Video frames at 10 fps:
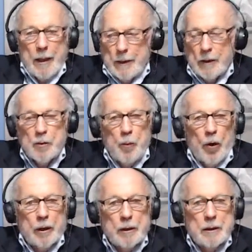This
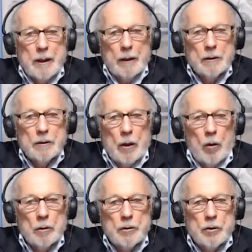book tells the
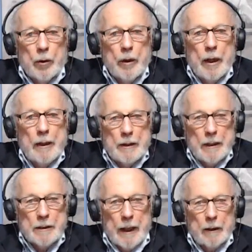whole story in
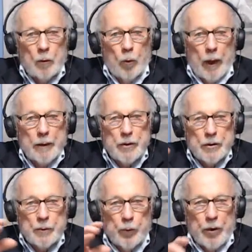detail, what I
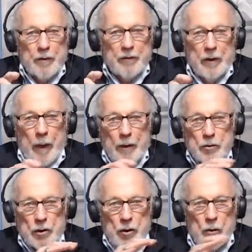just briefly
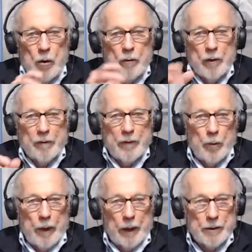mentioned to you over a few
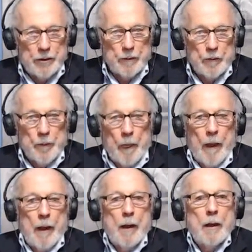minutes.
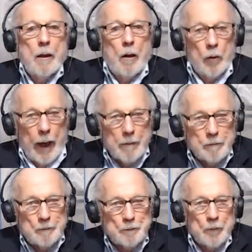
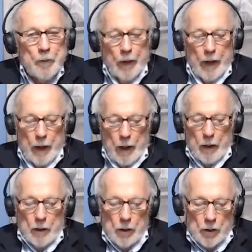Okay?
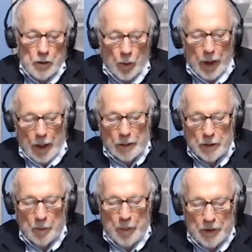So we're getting
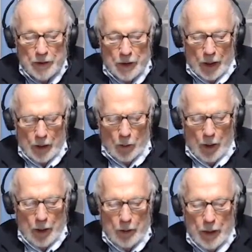some business out of the
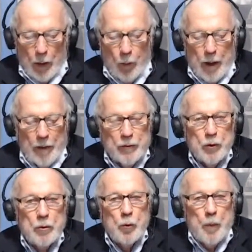way here. Now, we have
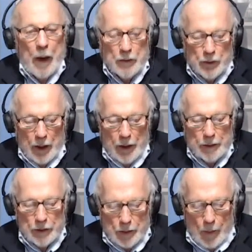2 new
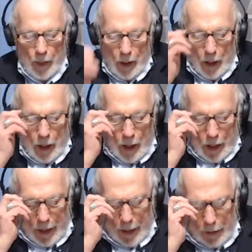Patreons,
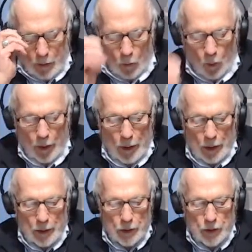and one
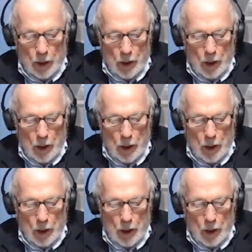is